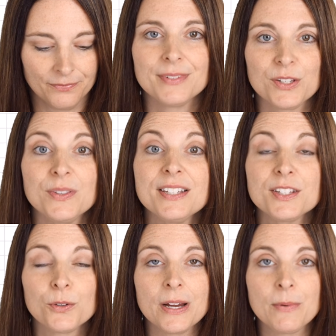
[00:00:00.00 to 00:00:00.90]
So this
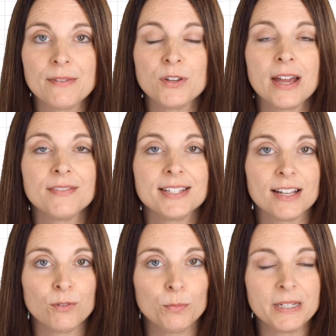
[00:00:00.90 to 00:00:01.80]
is a great way if you have
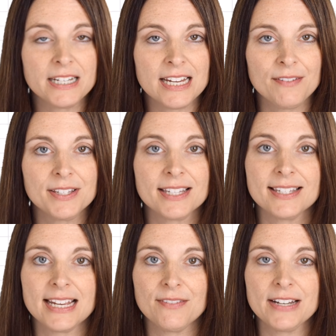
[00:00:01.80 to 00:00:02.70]
several P D Fs
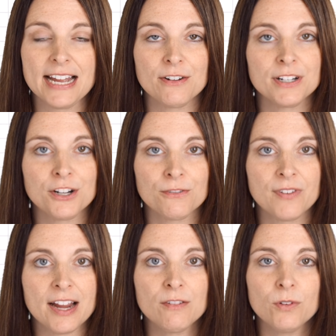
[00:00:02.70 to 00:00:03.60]
saved out in your
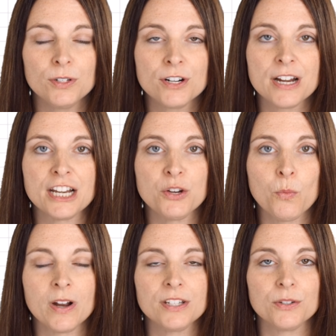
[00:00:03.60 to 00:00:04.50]
file folder and you
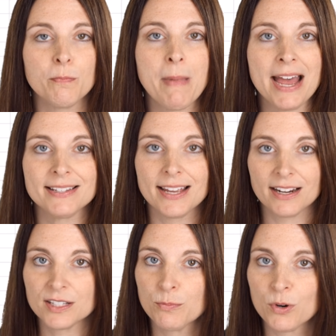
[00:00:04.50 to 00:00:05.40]
want to mass
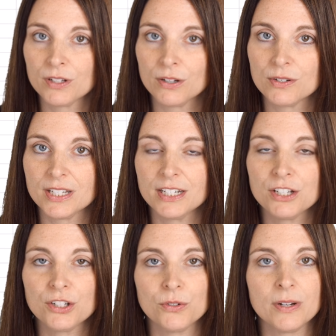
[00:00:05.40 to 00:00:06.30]
export those
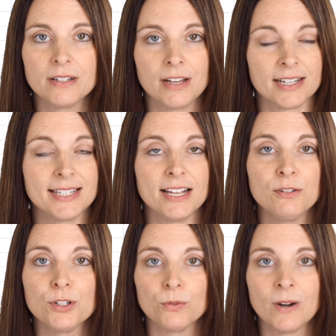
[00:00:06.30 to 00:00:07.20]
into
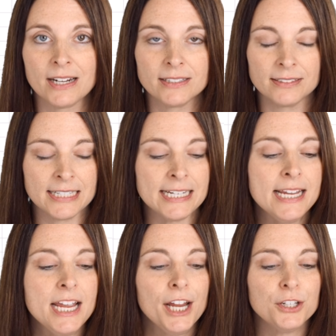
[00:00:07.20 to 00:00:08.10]
Excel directly,
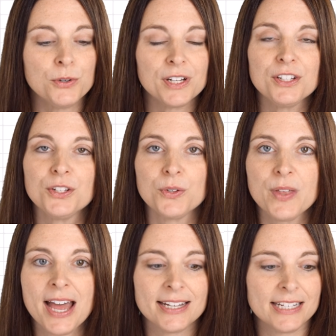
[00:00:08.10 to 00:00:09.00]
you can do
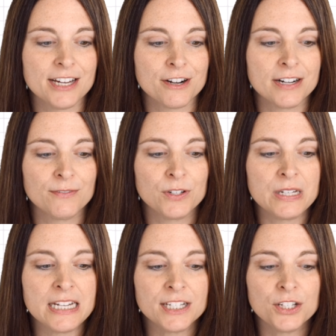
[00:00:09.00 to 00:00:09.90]
that here. And if you
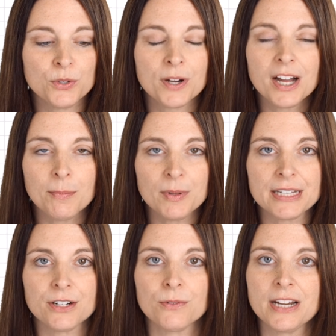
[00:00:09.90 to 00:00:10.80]
need to do a couple
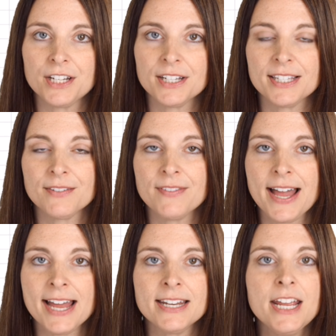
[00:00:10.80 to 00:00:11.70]
iterations of
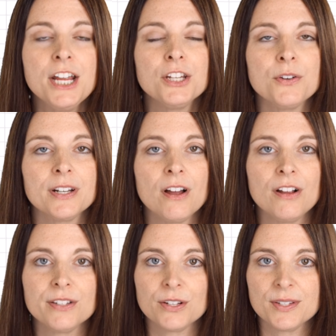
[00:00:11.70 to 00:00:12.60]
that, you can
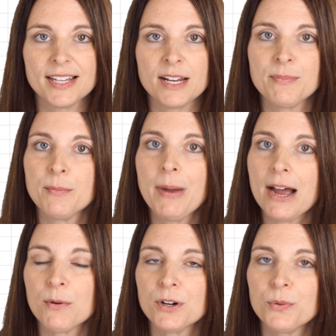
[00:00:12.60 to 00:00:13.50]
also set up the
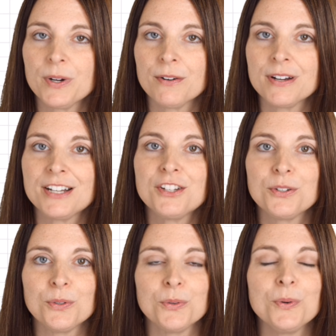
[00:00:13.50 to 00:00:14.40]
Power Query
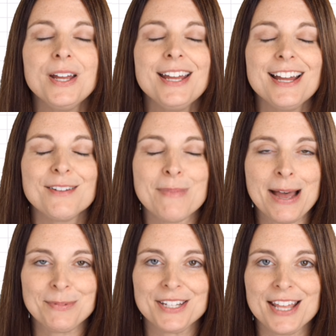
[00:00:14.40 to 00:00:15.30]
to
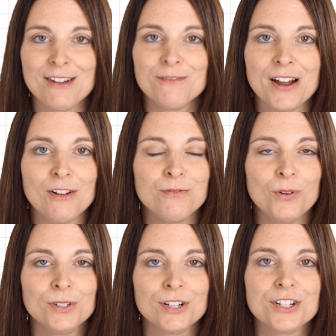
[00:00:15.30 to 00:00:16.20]
map to that file
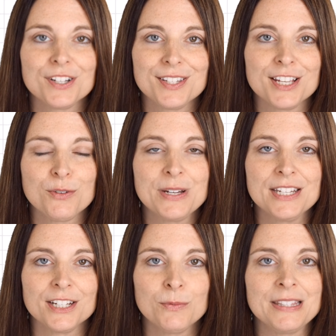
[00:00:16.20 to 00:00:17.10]
folder, just like we
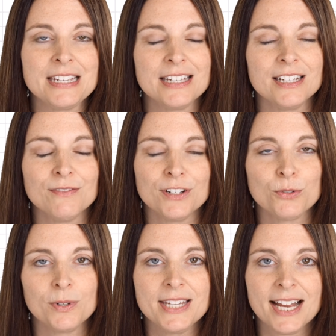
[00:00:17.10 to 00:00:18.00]
did with the
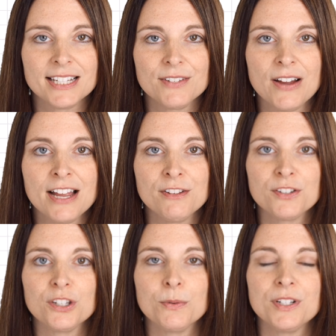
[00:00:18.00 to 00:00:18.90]
individual text files.
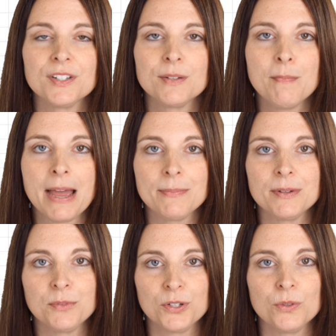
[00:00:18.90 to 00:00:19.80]
You would just map
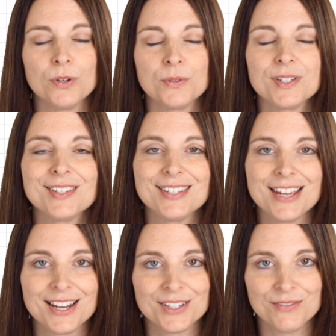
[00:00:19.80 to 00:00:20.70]
them to those
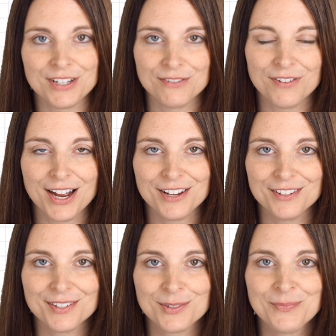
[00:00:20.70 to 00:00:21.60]
C S V files.